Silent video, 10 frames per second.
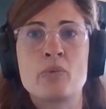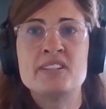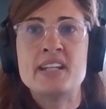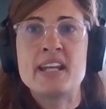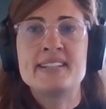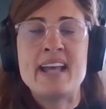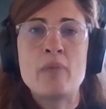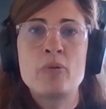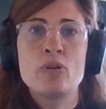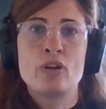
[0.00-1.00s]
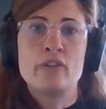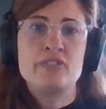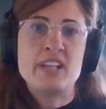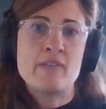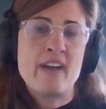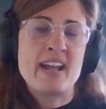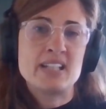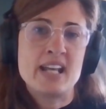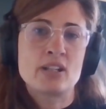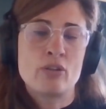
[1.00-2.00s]
was an example of deepfake
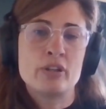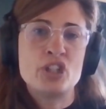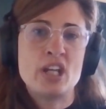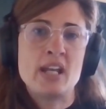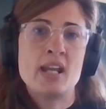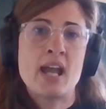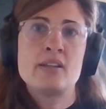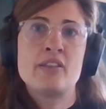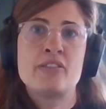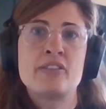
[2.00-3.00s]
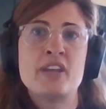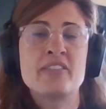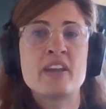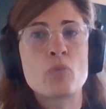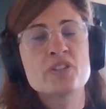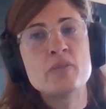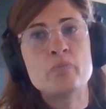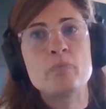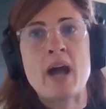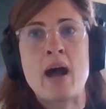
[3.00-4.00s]
technology that
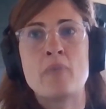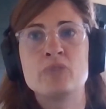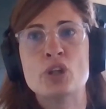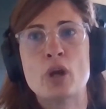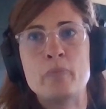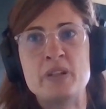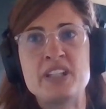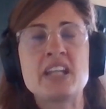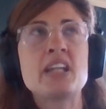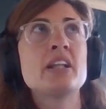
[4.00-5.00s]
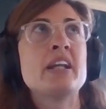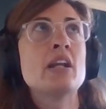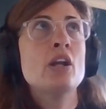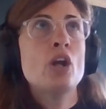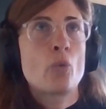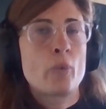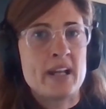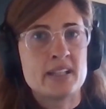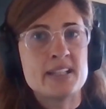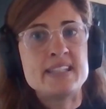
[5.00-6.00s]
wasn't, particularly
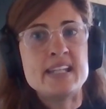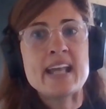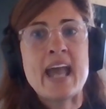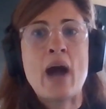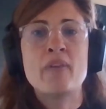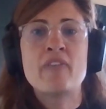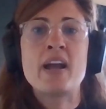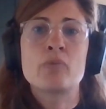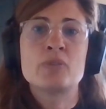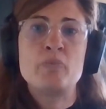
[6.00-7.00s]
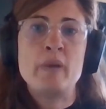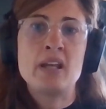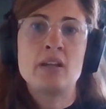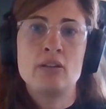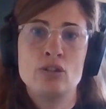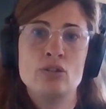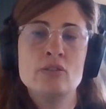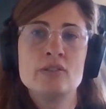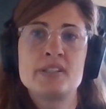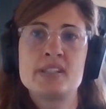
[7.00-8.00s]
realistic. However, it was being
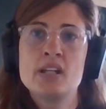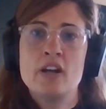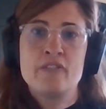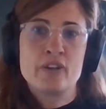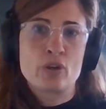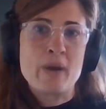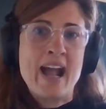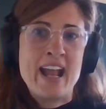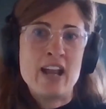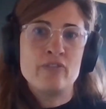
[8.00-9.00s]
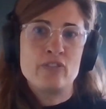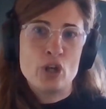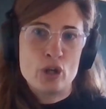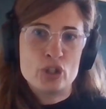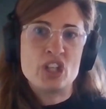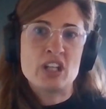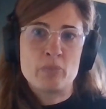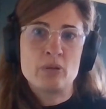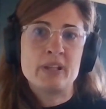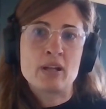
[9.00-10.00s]
used for grave,
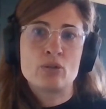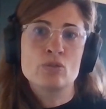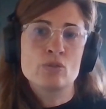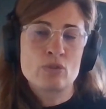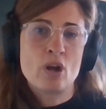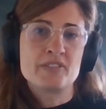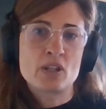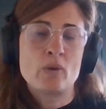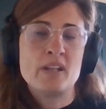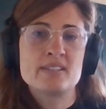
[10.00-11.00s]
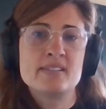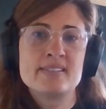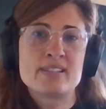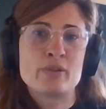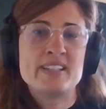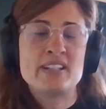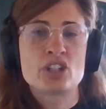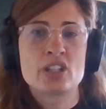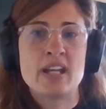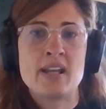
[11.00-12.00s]
geopolitical consequences. So
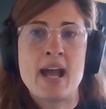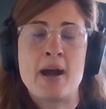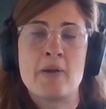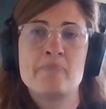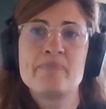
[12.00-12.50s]
essentially, a